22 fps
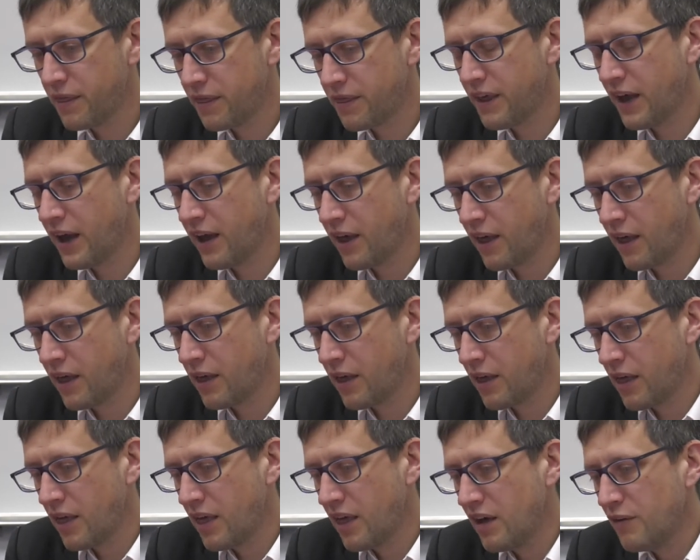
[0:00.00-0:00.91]
the
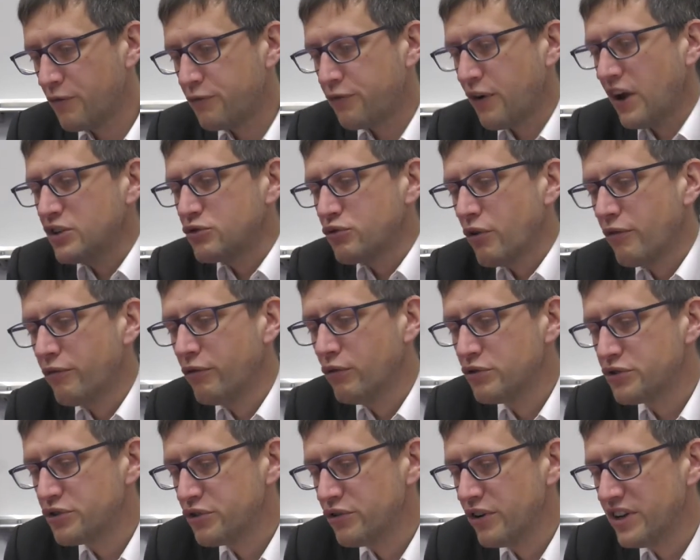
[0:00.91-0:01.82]
French
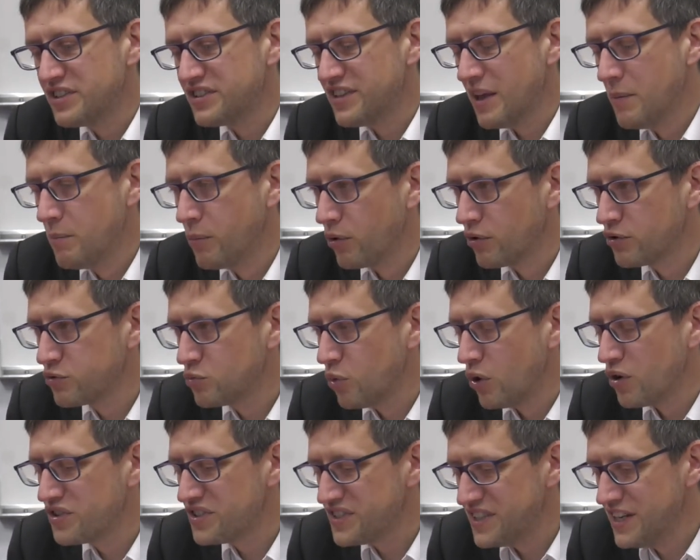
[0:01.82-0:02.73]
revolutionary symbols
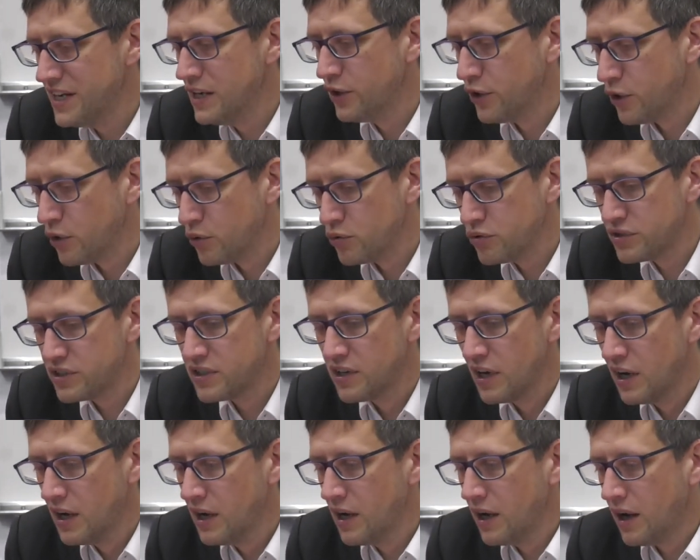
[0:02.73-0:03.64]
were still used,
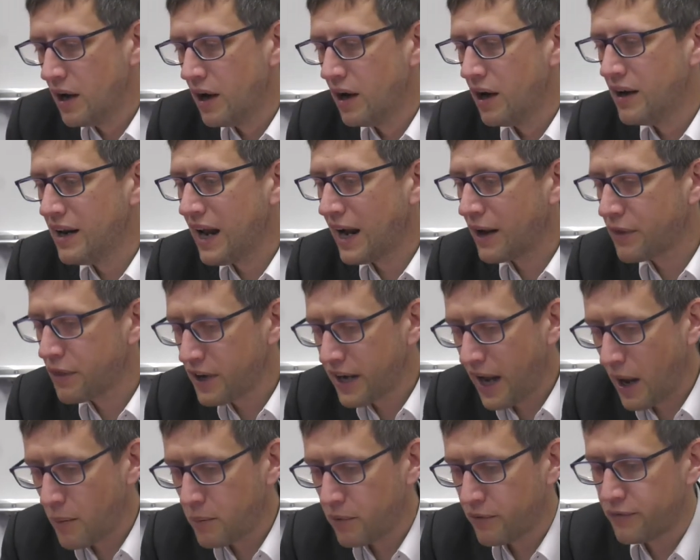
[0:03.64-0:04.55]
like the
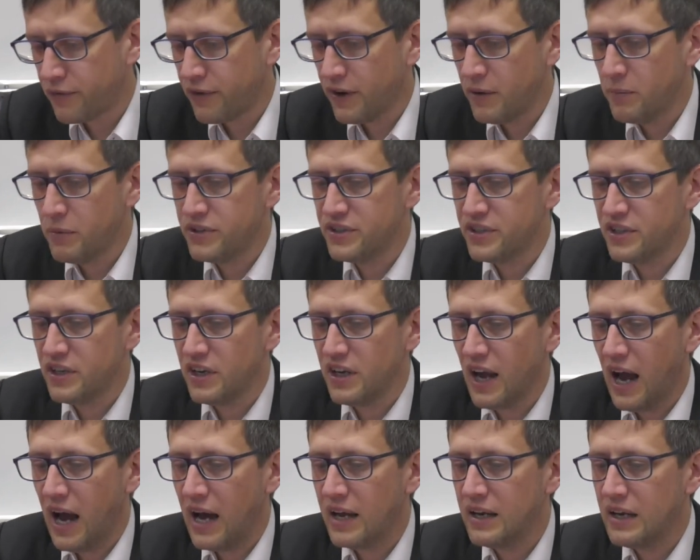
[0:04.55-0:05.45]
Cap of
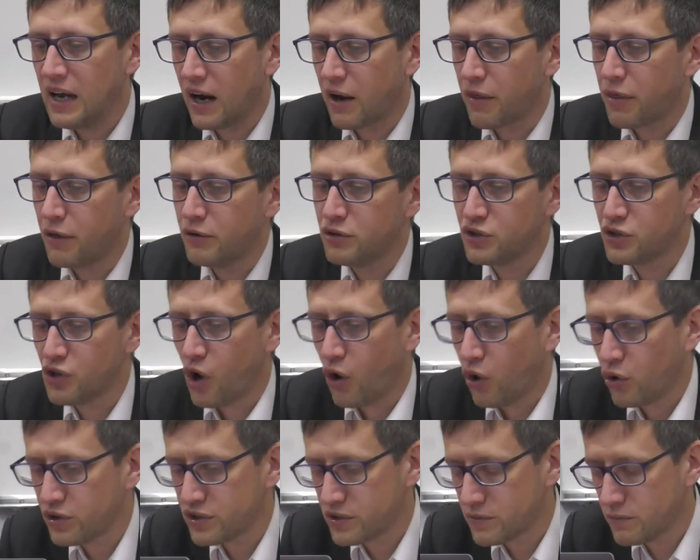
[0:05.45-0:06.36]
Liberty and like the
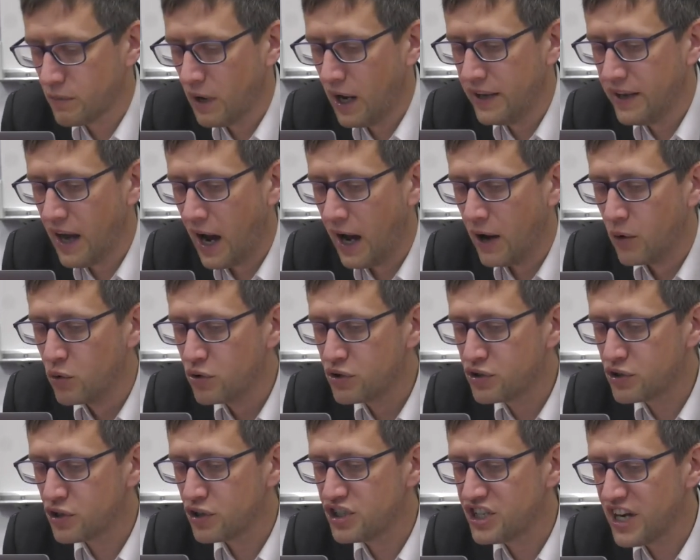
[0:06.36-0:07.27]
songs. And I would
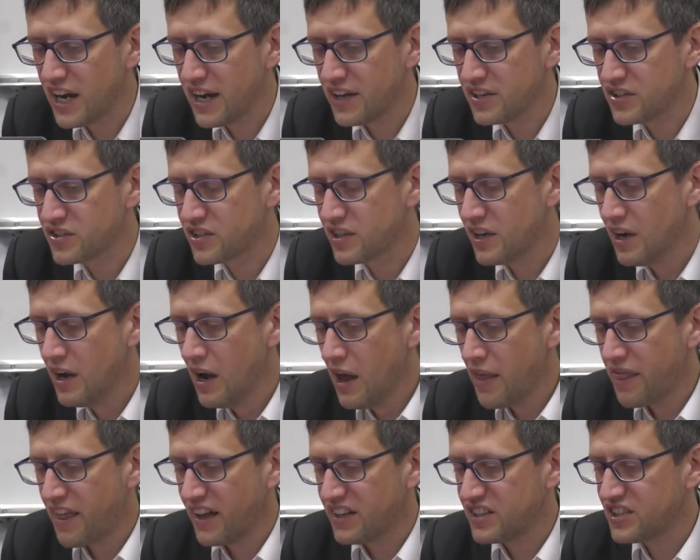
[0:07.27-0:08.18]
suggest
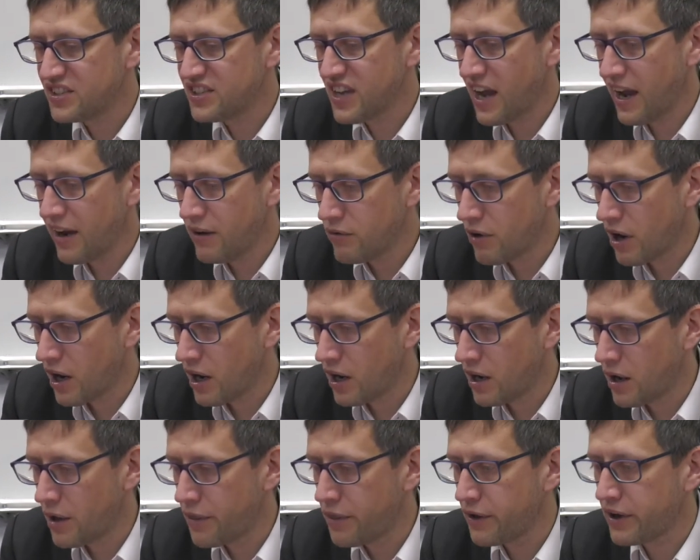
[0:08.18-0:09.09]
that
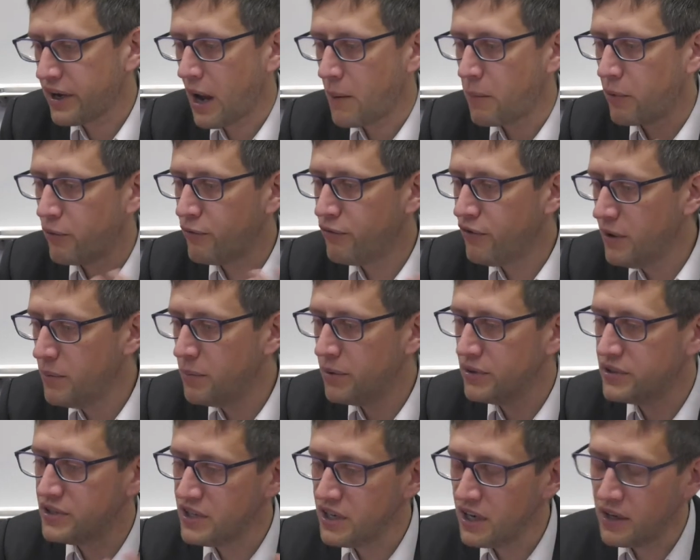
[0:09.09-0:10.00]
Syrah, the Cap of
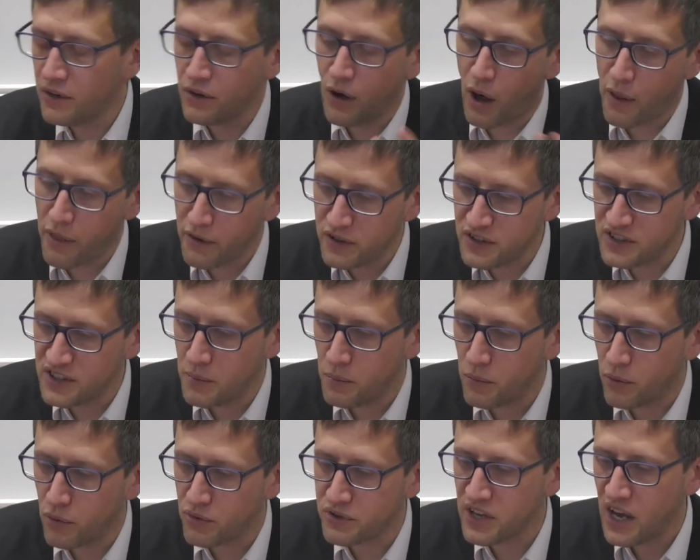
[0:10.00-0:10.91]
Liberty and other
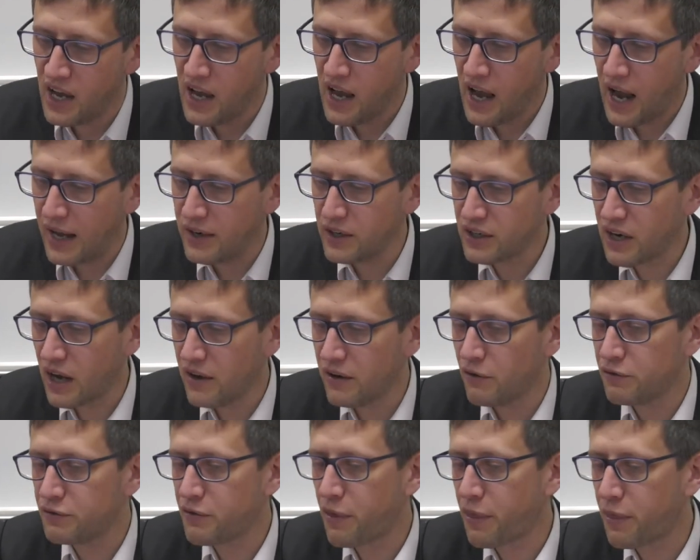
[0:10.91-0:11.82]
symbols, had a kind
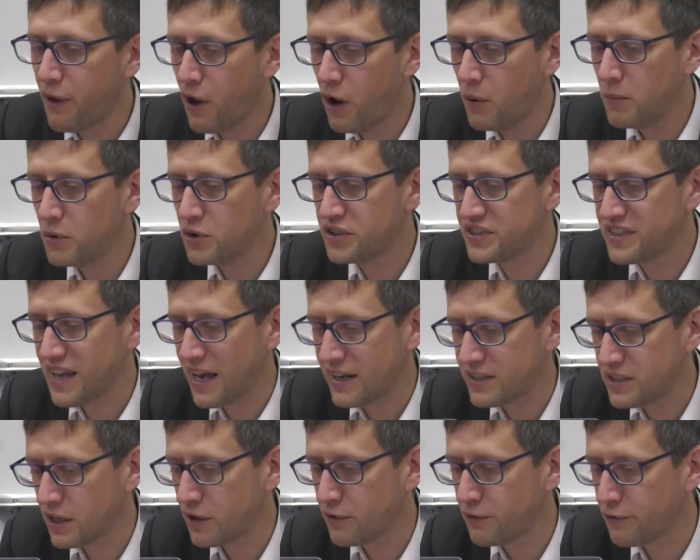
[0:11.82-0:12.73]
of
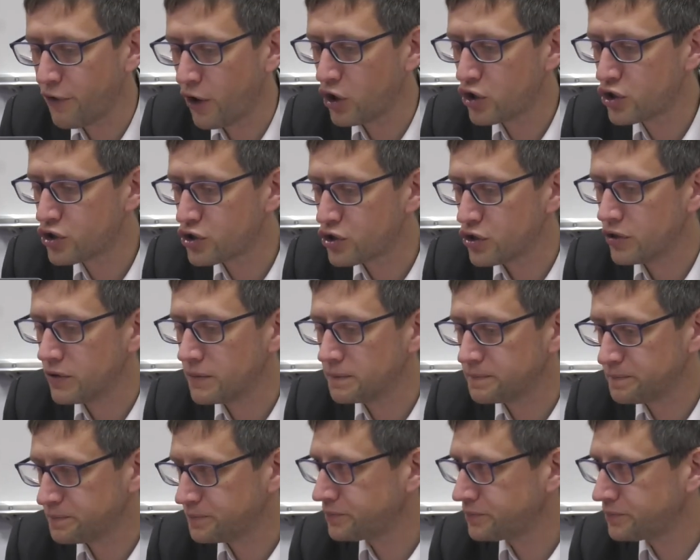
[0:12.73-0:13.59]
thermostatic function,